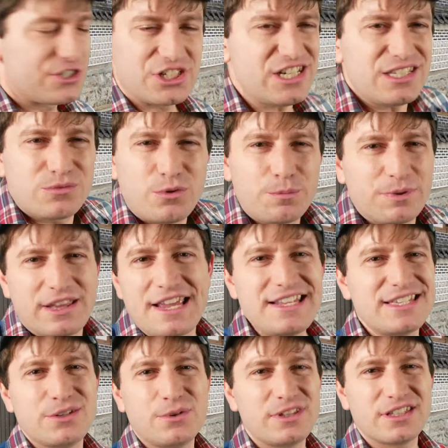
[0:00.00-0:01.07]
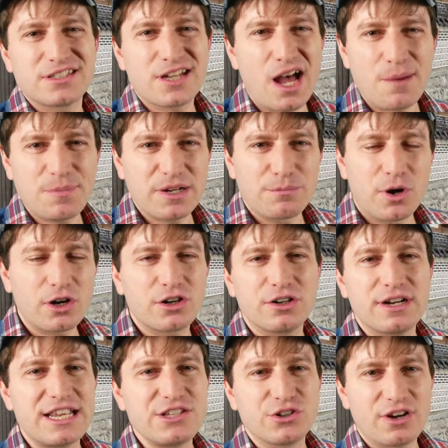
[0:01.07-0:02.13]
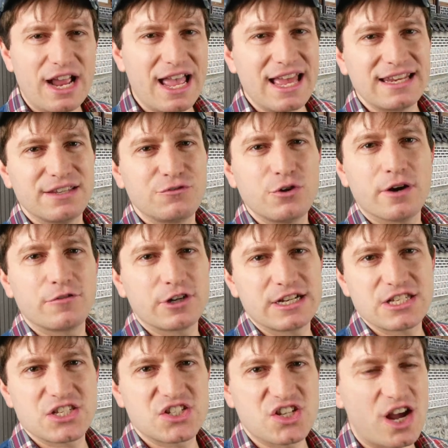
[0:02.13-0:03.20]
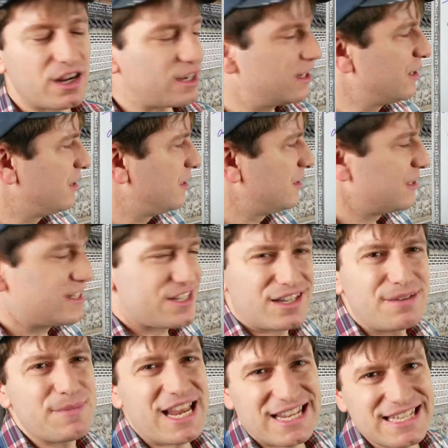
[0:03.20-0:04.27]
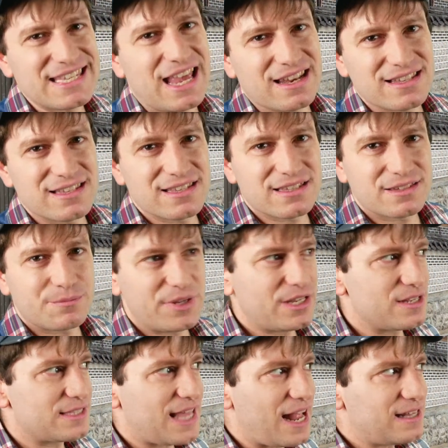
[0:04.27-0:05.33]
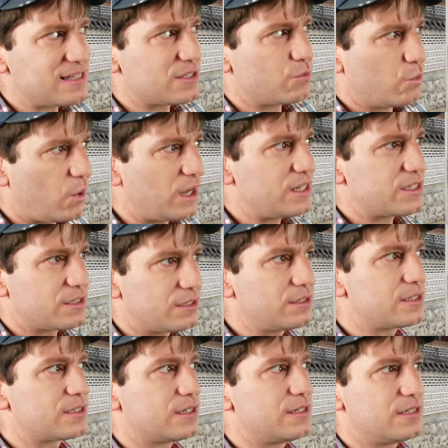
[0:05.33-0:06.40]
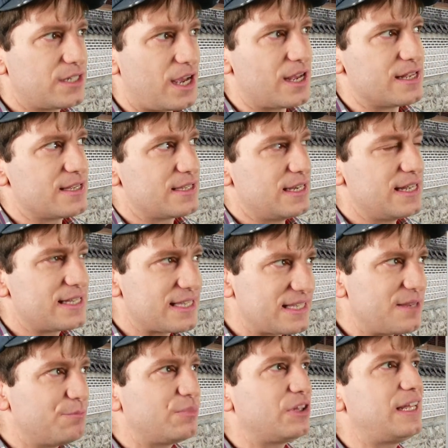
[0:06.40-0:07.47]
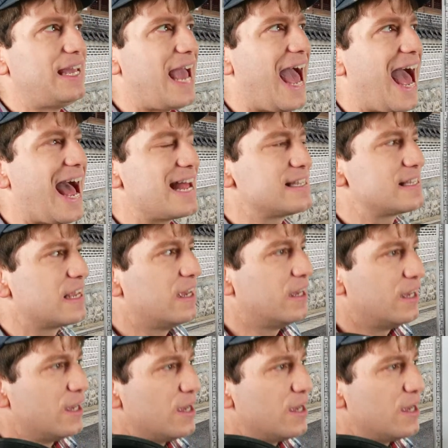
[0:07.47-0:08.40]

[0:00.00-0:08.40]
just replace it with a topic marker in your head if you ever get stuck. It's going to make sense because that's what tuksun does. It simply adds